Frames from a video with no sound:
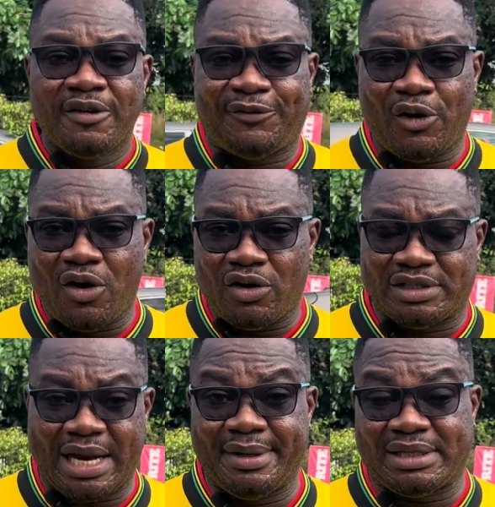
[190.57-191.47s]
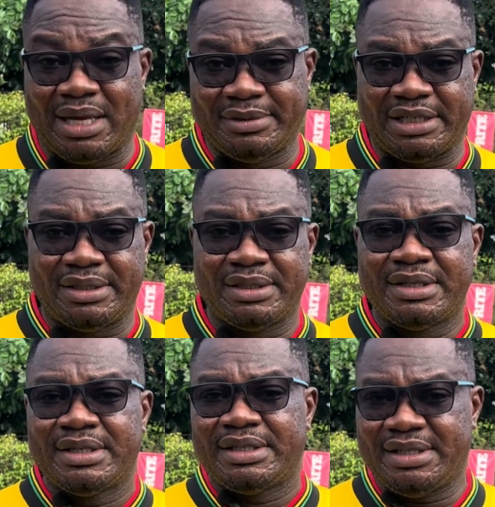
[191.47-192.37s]
For Tariq Lamptey,
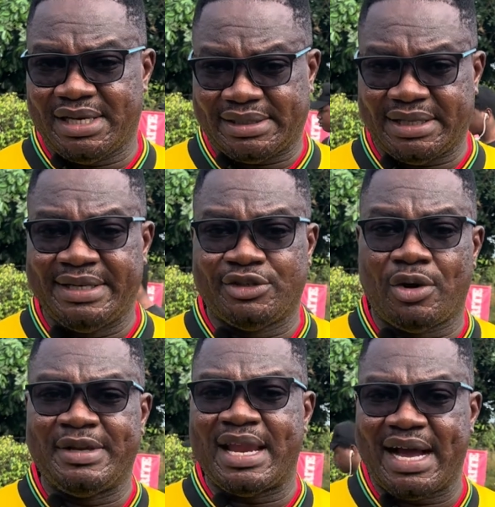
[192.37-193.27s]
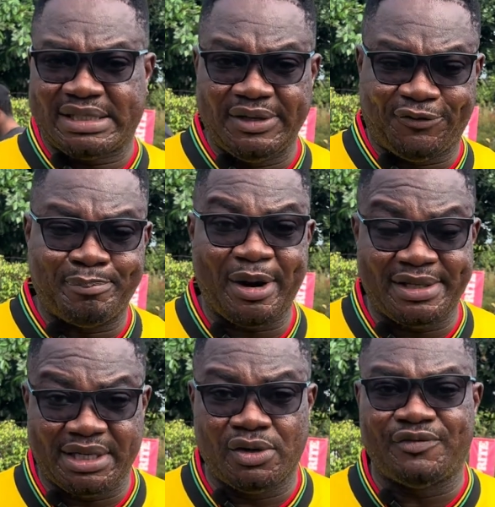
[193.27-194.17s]
yes, he's not been active for
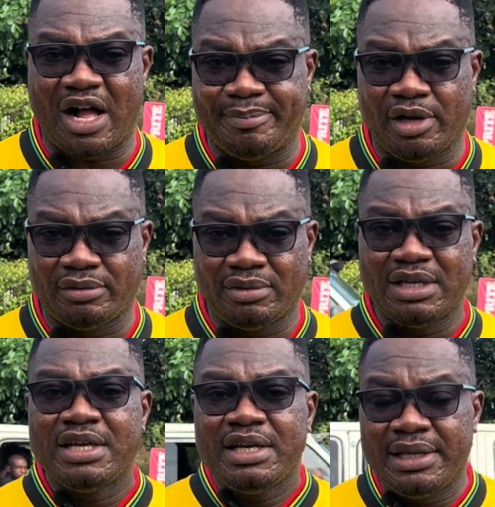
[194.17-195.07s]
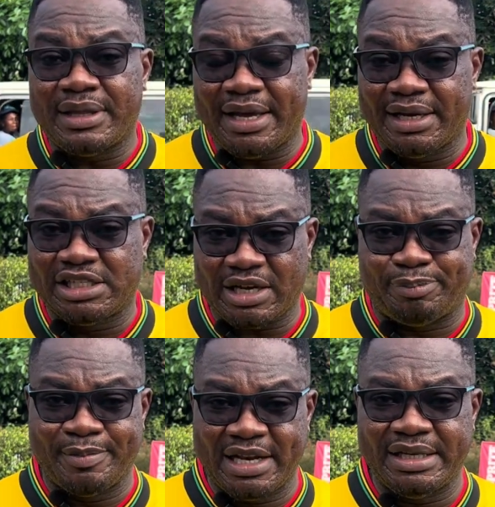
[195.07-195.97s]
Brighton and Hove Albion in the English
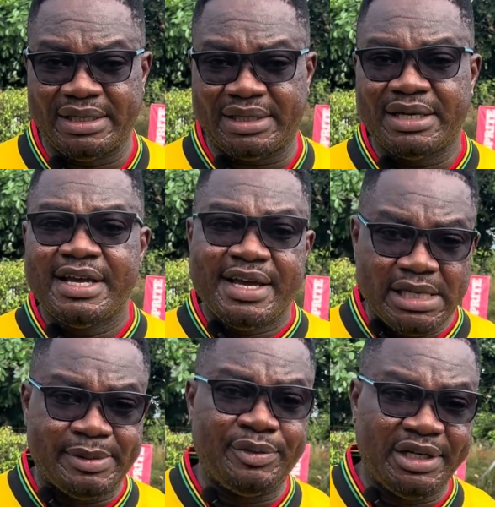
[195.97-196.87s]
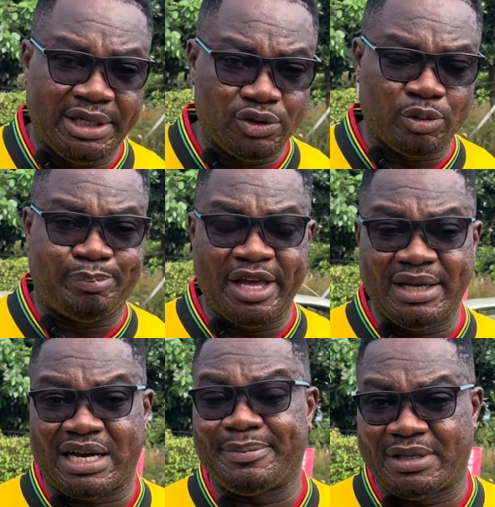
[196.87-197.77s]
Premier League. He's been reduced to
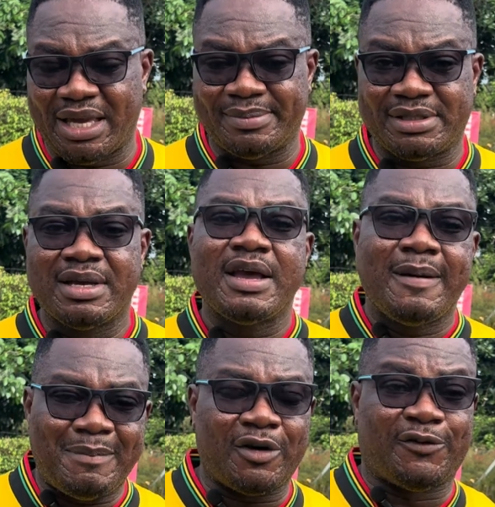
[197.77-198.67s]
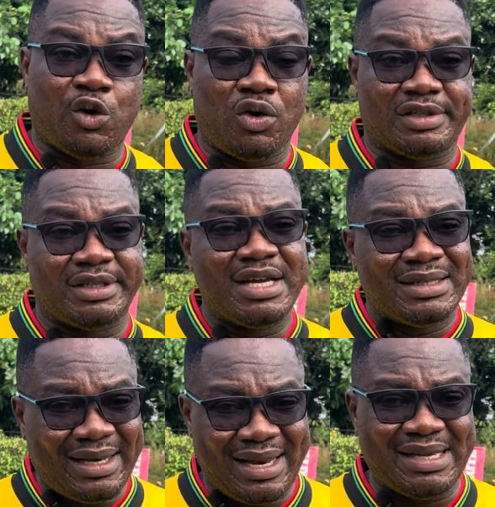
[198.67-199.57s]
playing cup games. But of course,
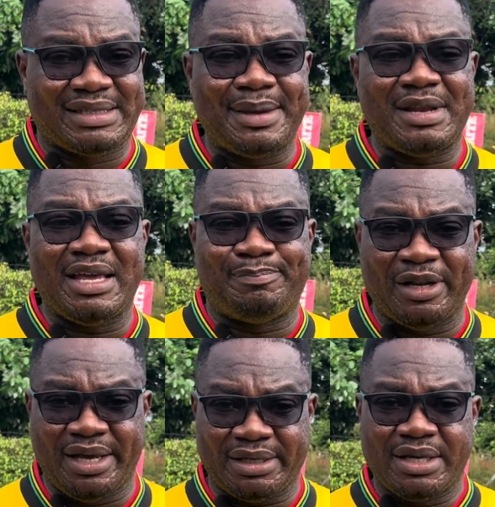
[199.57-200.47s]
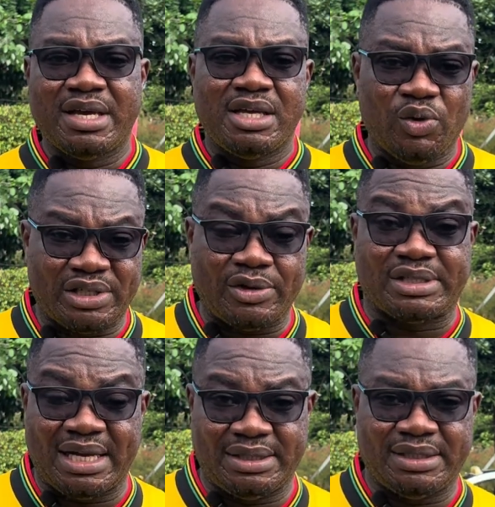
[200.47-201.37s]
the last game that he played, he was
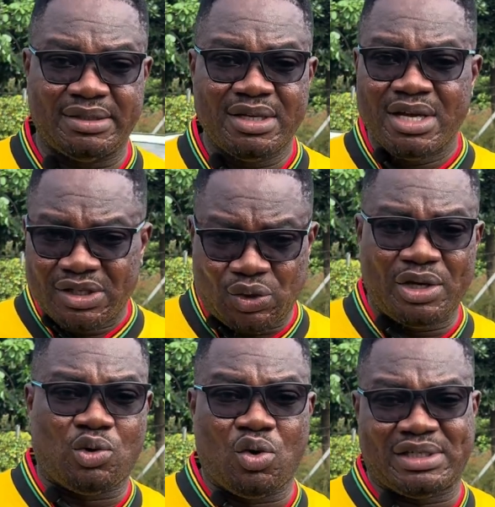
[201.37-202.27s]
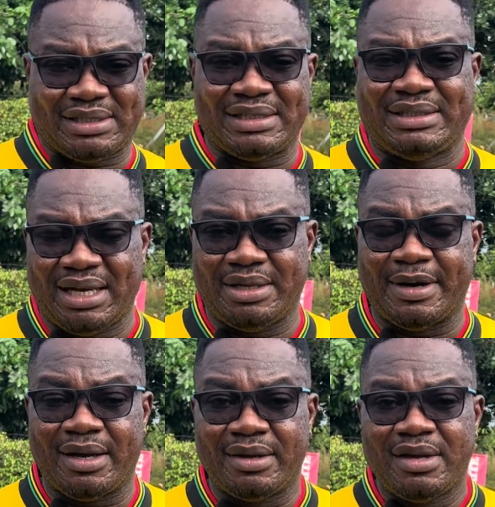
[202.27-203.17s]
outstanding. So the coach has a
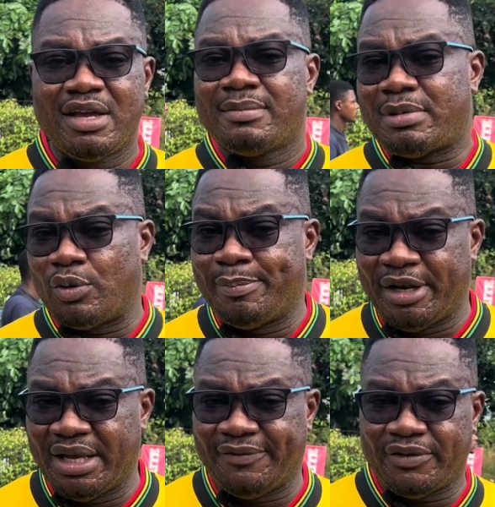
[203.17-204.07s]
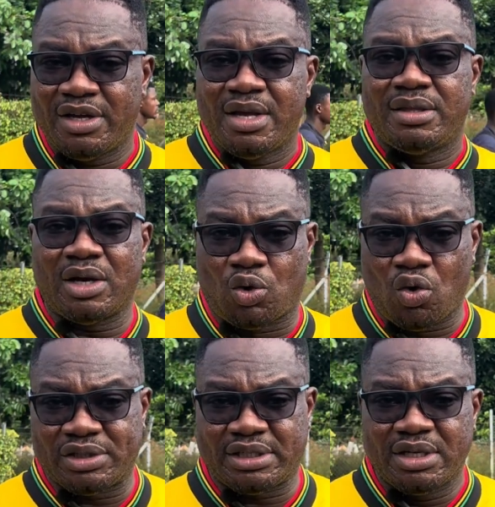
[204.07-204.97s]
dilemma. But we believe the
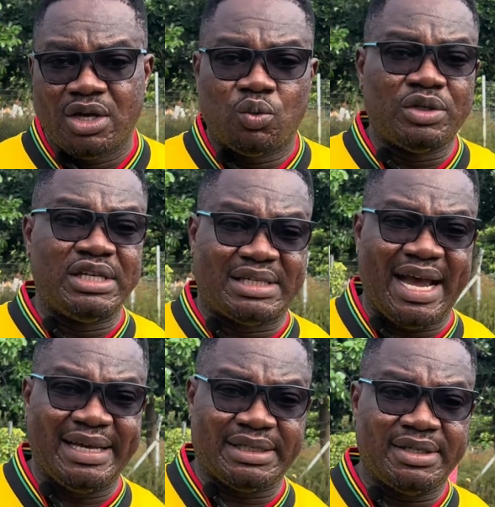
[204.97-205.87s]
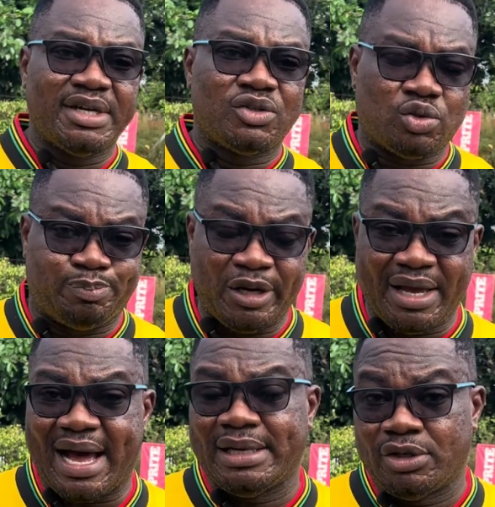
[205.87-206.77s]
coach would decide to
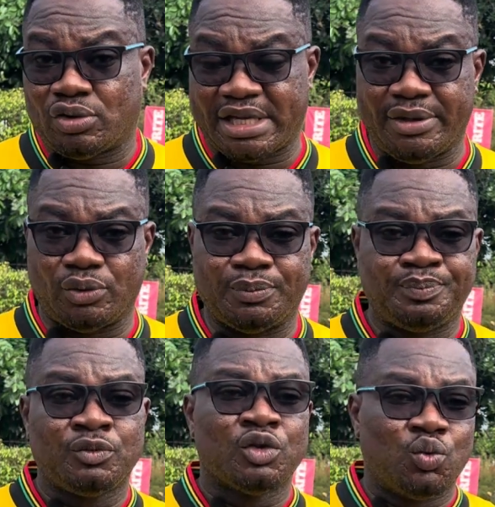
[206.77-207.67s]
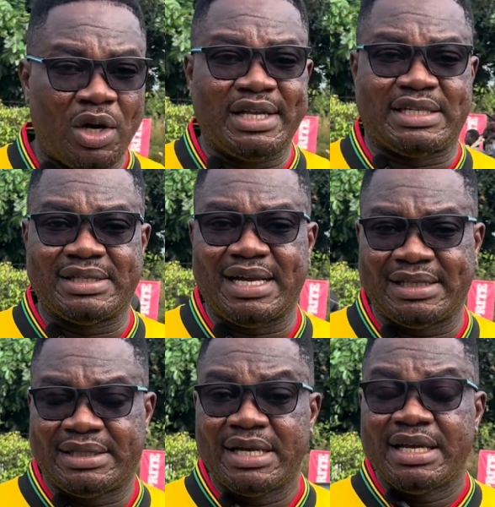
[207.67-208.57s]
play Alidu when it is
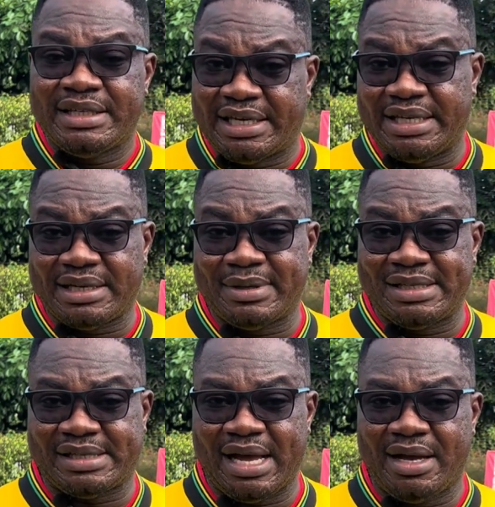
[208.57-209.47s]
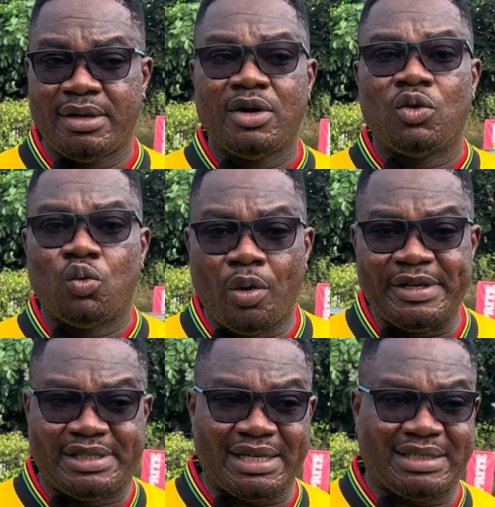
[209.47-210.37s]
that Gideon Mensah will
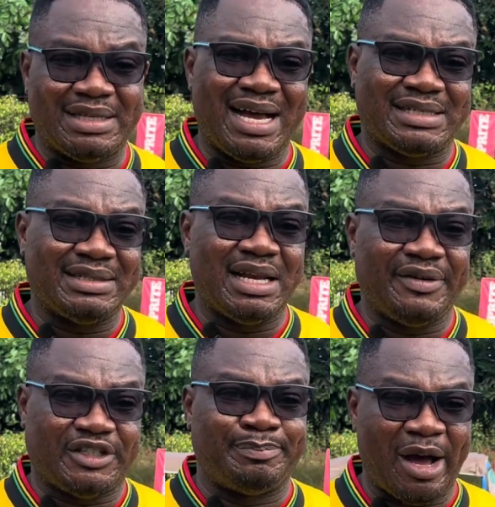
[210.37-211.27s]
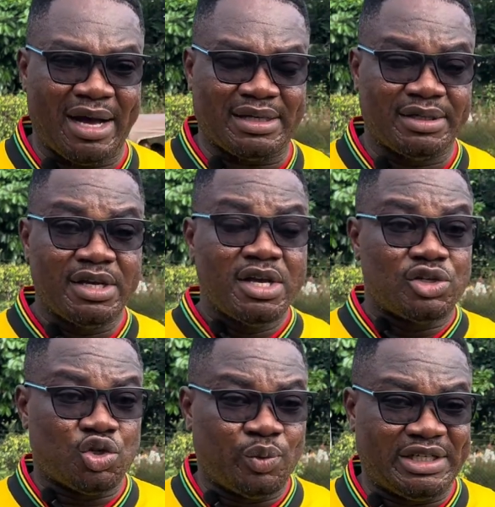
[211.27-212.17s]
be starting as the left back.
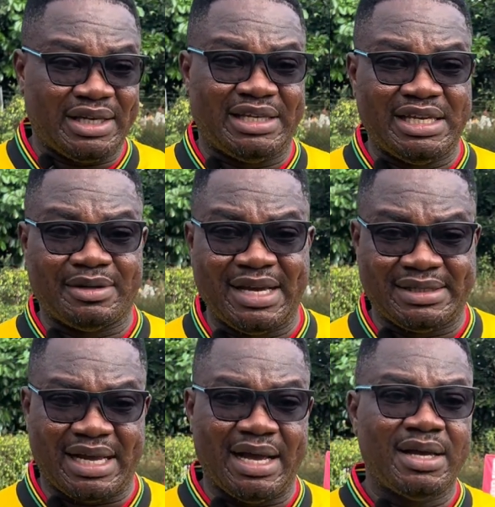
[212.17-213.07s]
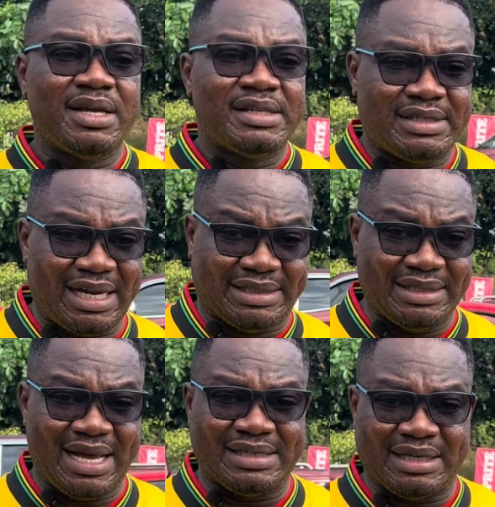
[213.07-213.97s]
So with Gideon Mensah
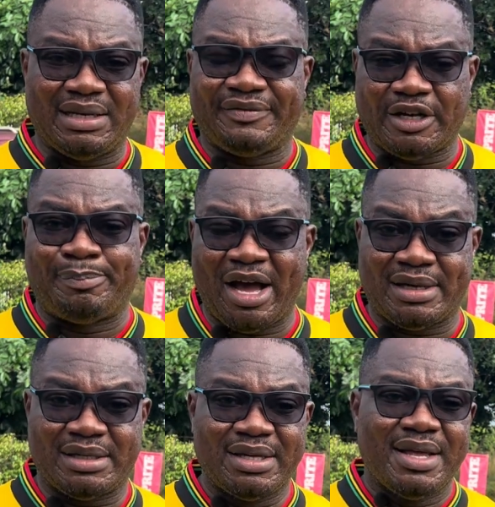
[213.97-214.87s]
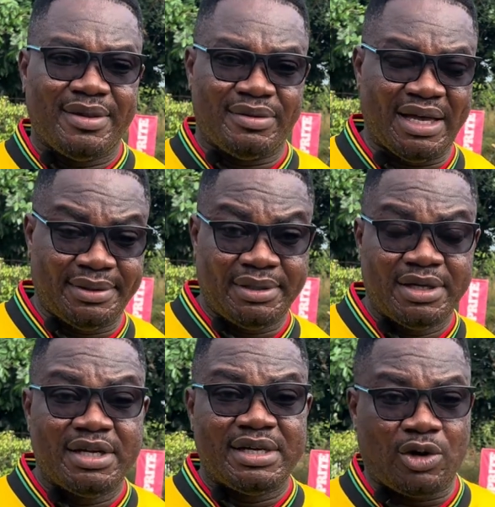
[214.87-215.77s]
starting as left back, then
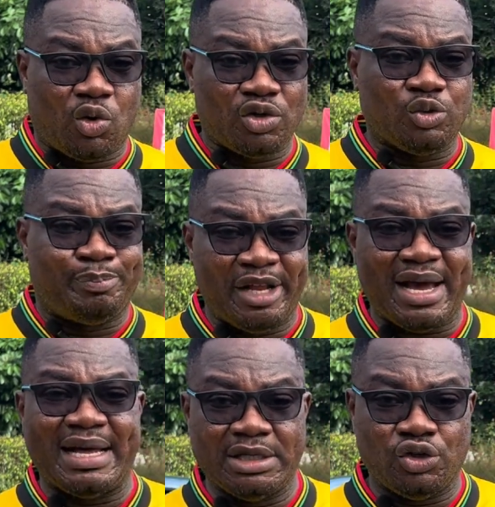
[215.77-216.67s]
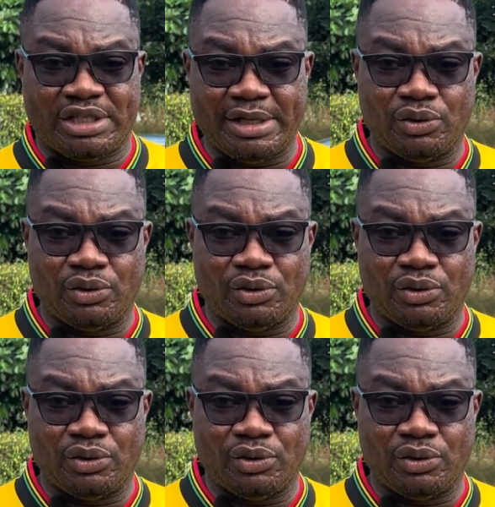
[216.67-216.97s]
the coach will play Alidu.